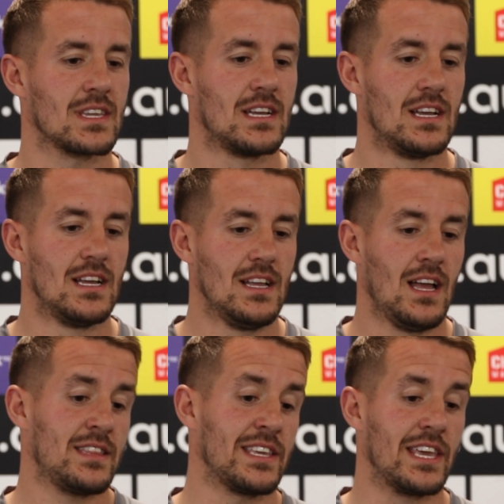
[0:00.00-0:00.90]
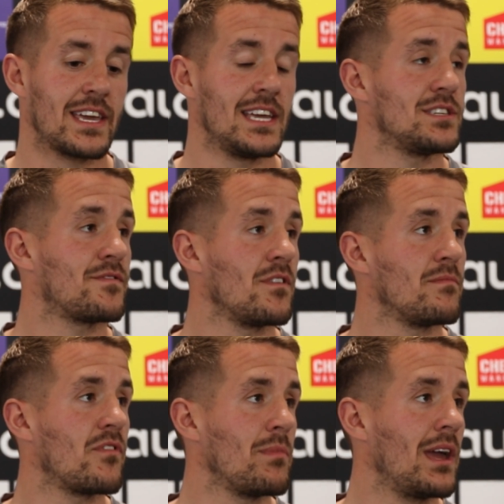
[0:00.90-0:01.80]
I think you gauge it
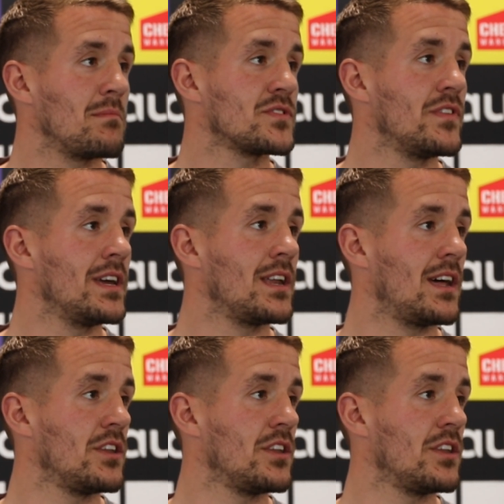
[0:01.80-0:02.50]
from the atmosphere